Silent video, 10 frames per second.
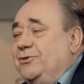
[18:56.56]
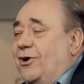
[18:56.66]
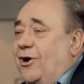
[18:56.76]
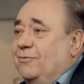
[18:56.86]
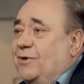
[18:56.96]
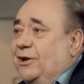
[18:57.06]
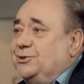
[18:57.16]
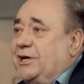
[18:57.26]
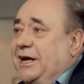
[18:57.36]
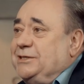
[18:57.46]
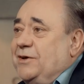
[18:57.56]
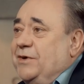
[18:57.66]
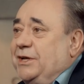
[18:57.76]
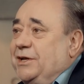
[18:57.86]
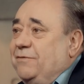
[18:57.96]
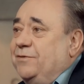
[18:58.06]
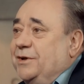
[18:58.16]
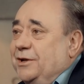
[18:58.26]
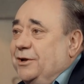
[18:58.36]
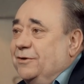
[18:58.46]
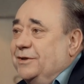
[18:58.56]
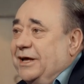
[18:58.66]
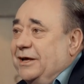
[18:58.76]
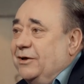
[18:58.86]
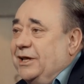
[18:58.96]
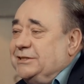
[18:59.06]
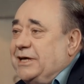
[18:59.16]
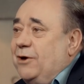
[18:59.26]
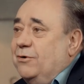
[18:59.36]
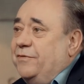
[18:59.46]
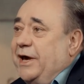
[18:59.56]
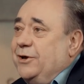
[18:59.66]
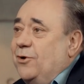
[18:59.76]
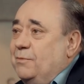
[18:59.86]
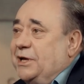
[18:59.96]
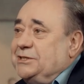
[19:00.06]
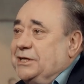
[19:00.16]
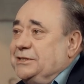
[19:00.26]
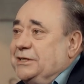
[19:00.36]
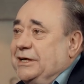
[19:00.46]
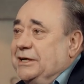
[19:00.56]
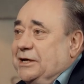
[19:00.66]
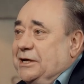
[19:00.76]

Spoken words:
thought, oh, I'll try something different, you know, let's get out of economics into the